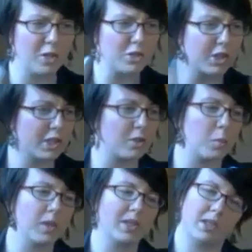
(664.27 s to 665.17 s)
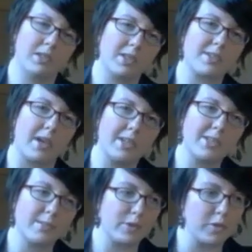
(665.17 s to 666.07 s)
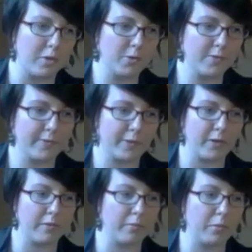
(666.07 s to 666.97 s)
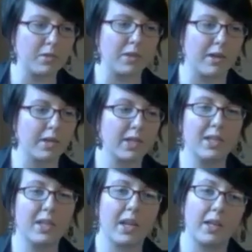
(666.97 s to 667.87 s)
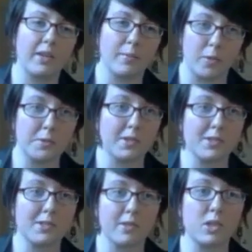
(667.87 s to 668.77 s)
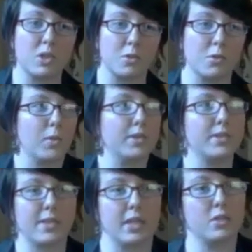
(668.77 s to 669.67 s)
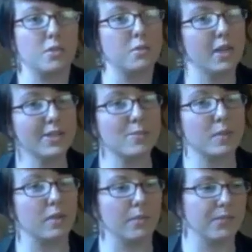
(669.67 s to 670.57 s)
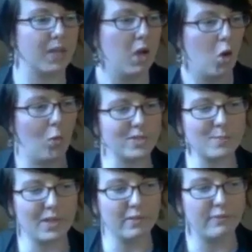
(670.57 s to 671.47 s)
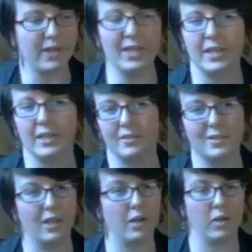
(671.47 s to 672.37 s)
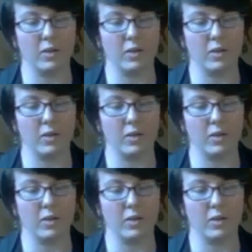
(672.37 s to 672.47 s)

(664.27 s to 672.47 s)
You know, Jenny Goodwin designed some shows for Milk and Honey, and the proceeds of these shoes went to St. Jude's Hospital. Once Upon a Fan,